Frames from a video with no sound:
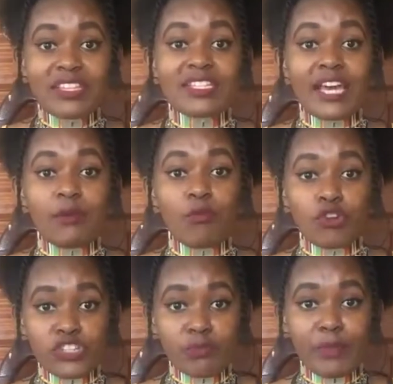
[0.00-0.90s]
that I
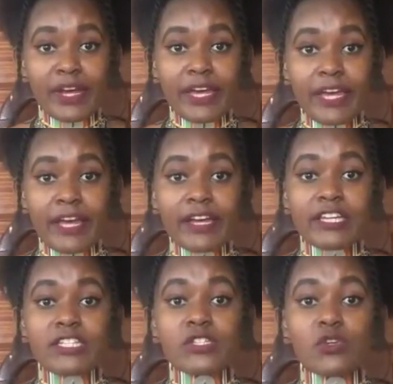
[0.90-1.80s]
wash my hair,
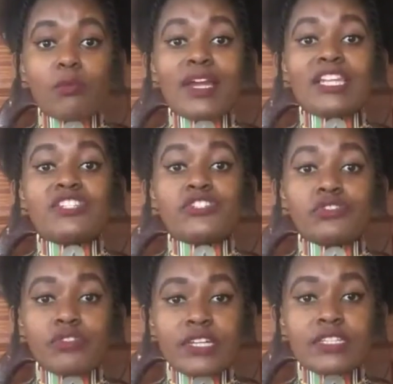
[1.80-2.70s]
it normally
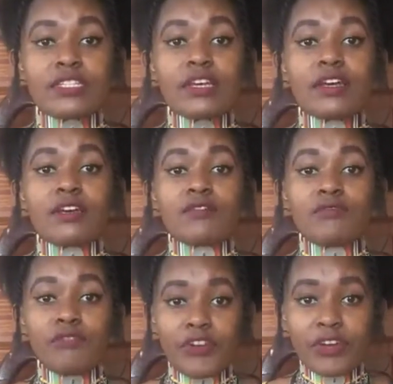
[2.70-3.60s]
shrinks
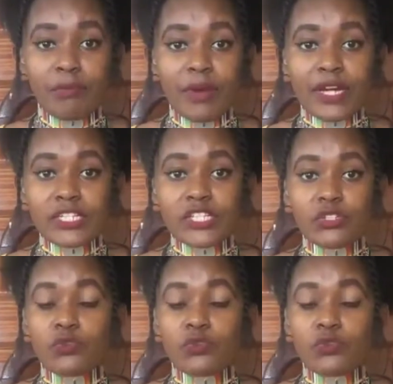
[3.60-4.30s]
very much.